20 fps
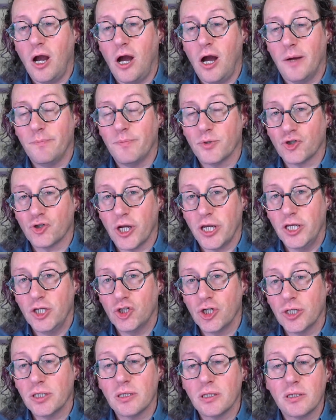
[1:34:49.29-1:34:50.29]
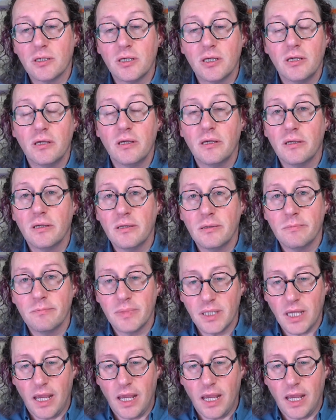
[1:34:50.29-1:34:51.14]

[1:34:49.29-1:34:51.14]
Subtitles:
operations teams